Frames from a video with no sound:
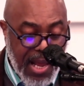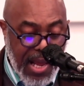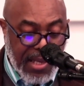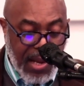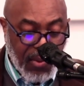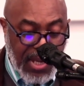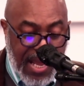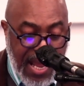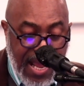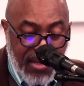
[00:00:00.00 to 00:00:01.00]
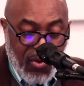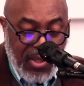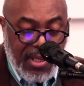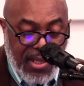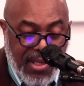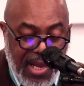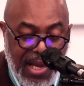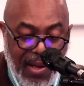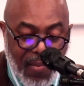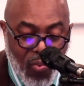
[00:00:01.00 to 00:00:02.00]
They will lay hands on the sick,
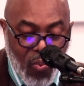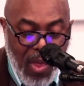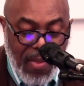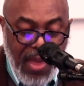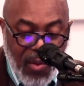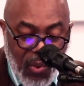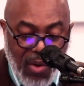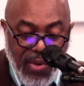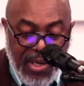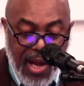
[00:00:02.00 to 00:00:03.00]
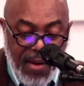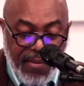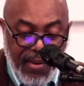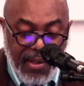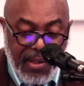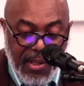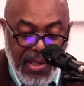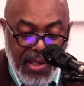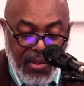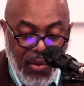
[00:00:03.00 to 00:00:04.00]
and they will recover.
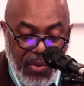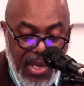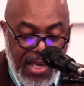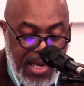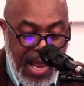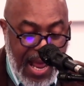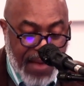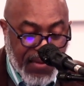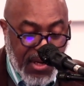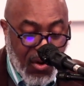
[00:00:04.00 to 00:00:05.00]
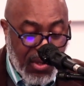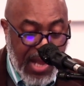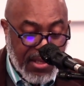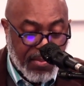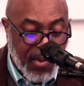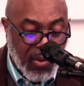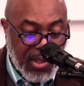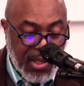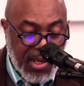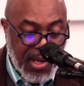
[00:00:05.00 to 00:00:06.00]
So then, after the Lord had spoken
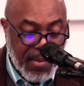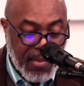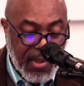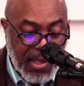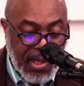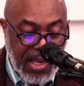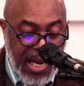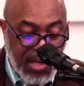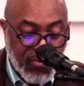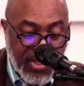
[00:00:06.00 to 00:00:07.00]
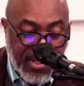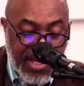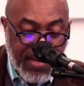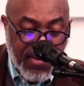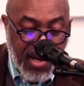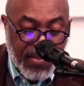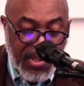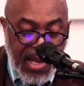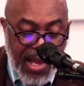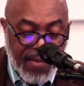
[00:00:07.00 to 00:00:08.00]
to them, he's received up into
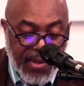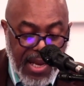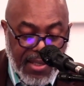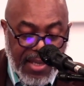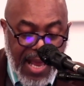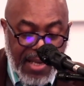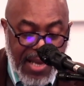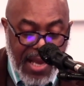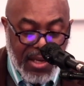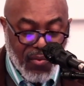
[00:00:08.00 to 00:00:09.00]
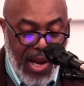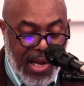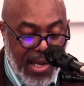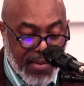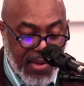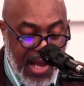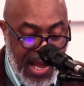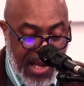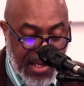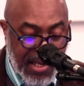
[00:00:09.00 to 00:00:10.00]
heaven and sat down at the right hand of
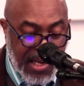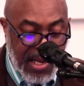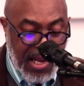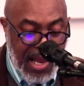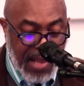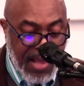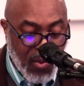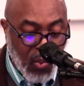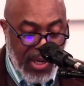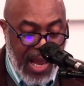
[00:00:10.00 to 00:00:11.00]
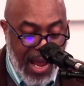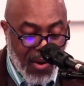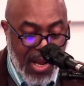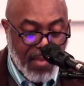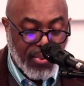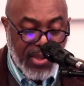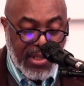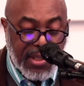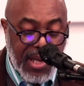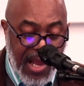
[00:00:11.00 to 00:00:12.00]
God. And they went out and
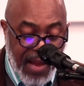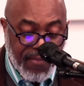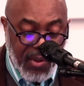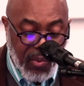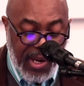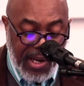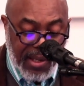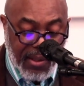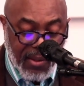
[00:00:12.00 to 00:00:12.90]
preached everywhere.